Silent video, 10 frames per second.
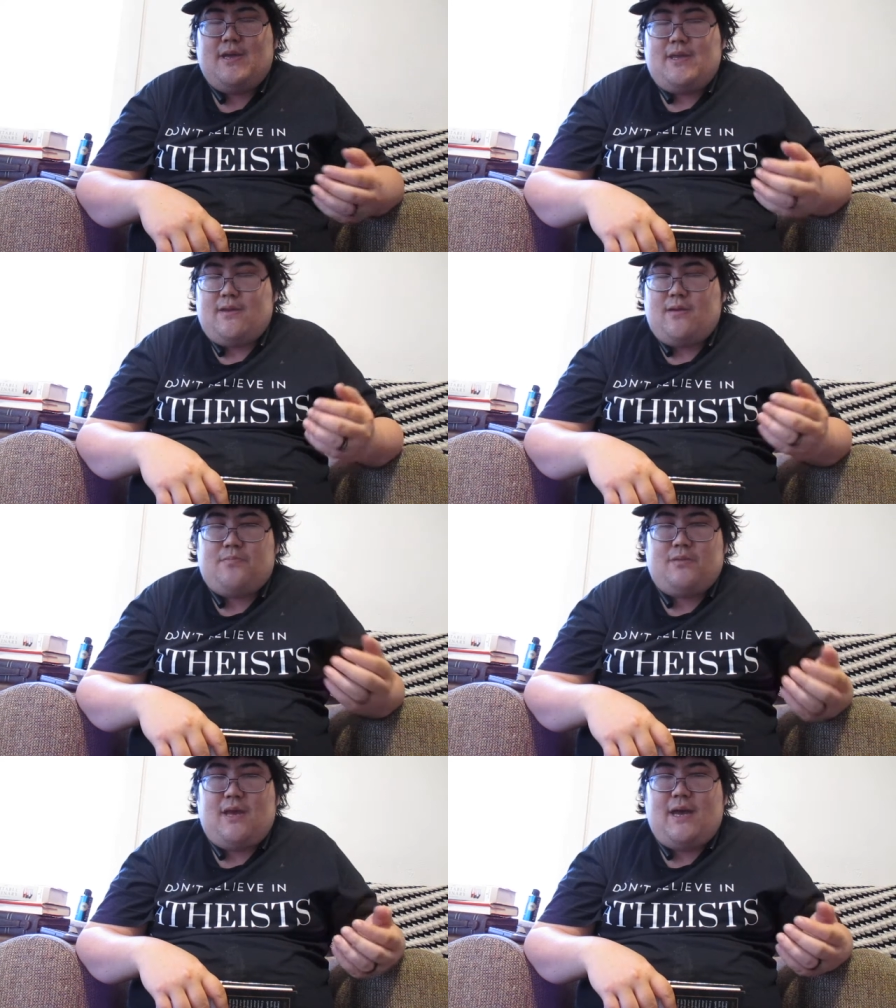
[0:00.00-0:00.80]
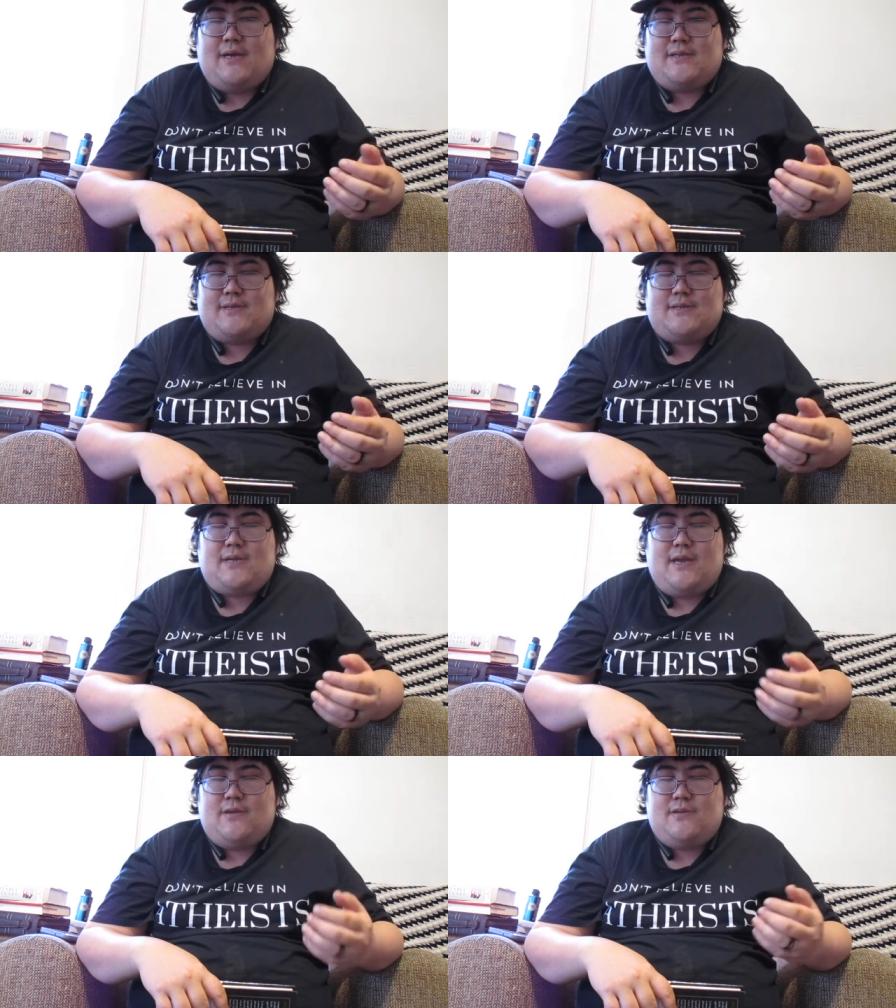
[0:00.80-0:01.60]
You're blessed,
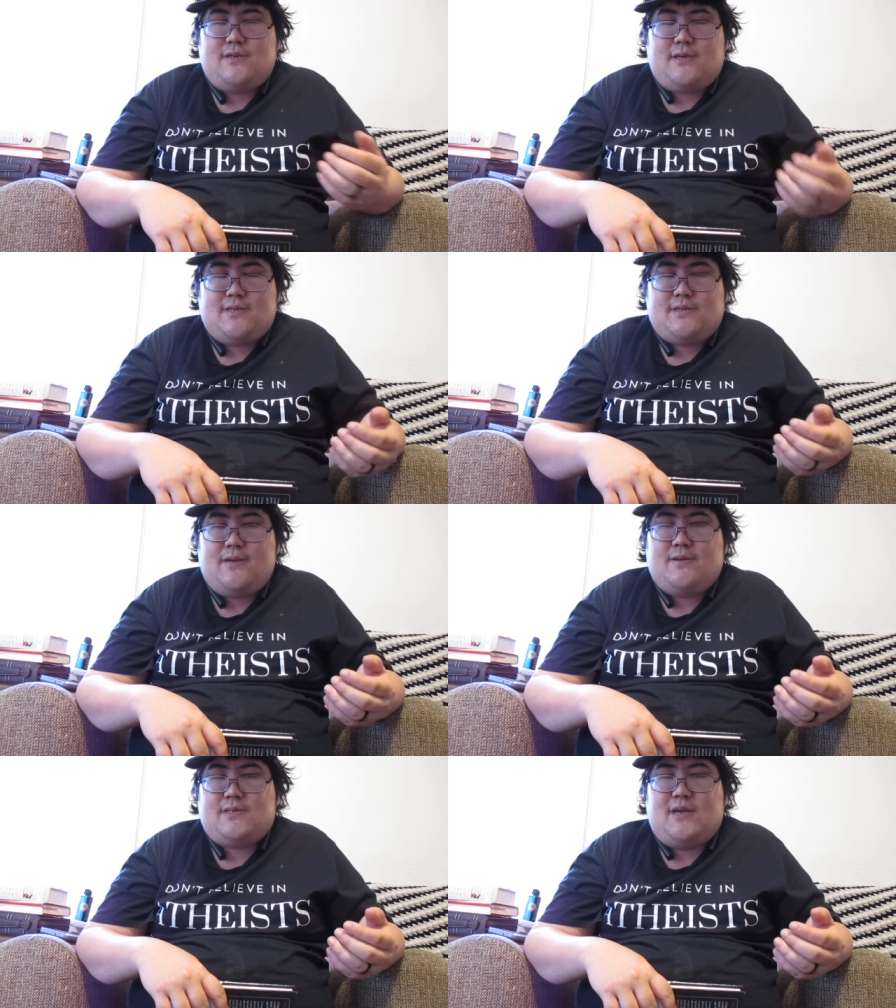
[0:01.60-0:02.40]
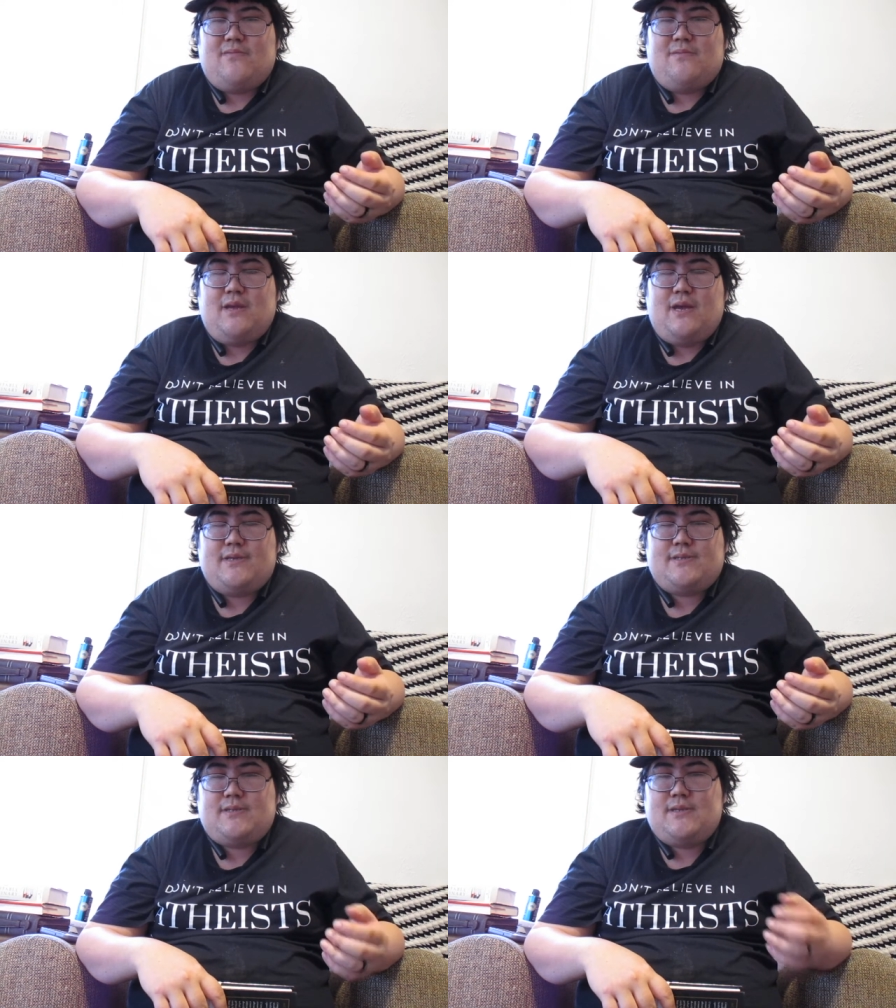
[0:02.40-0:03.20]
and you should consider yourself
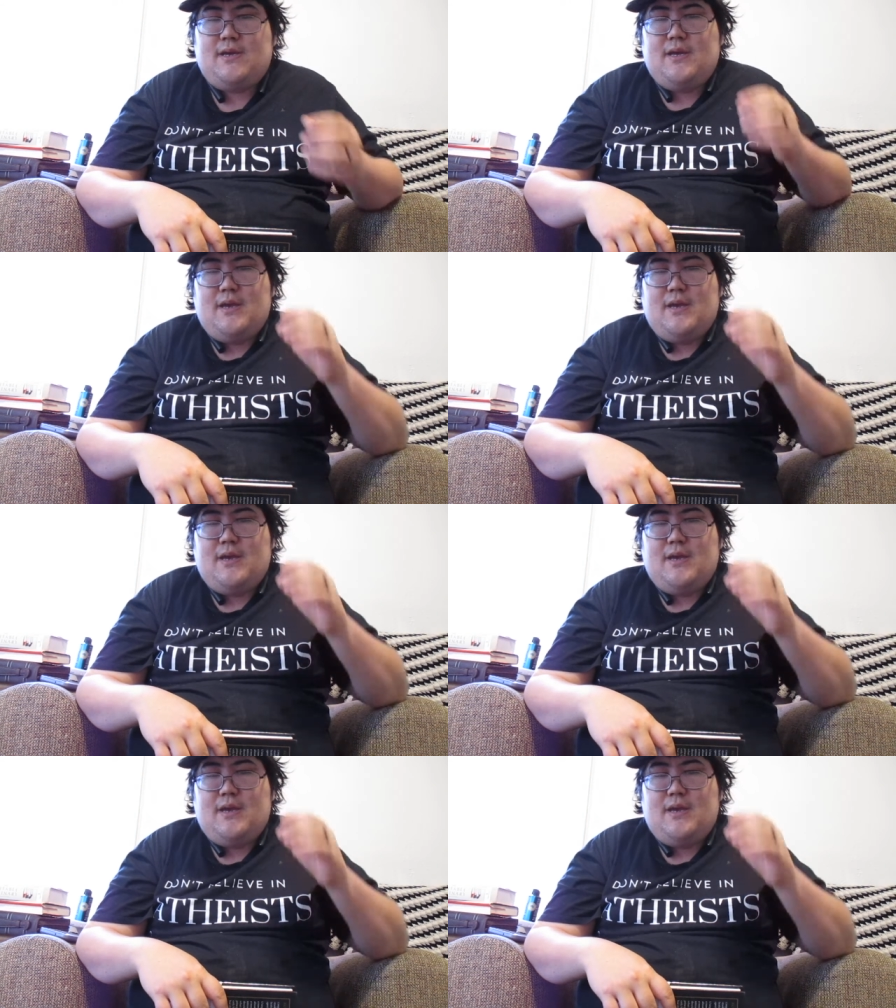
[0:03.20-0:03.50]
blessed.